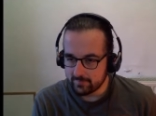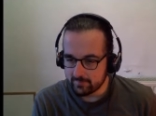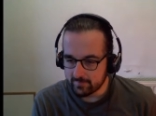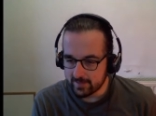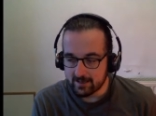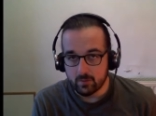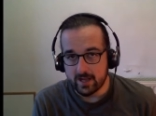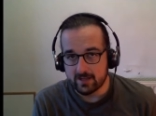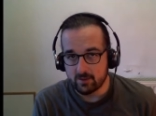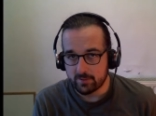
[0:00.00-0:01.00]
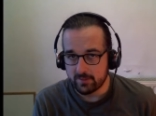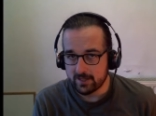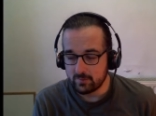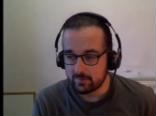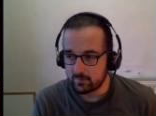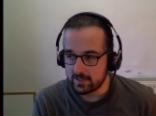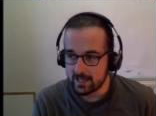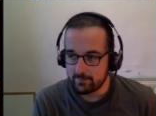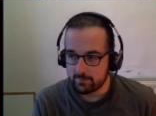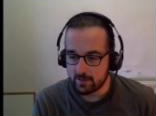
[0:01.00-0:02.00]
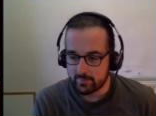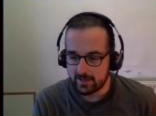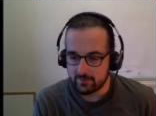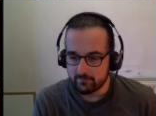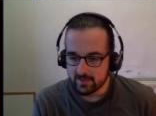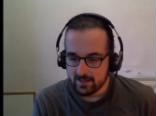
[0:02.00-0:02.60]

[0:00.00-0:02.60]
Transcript: That'll wake up, I think, once we pop out.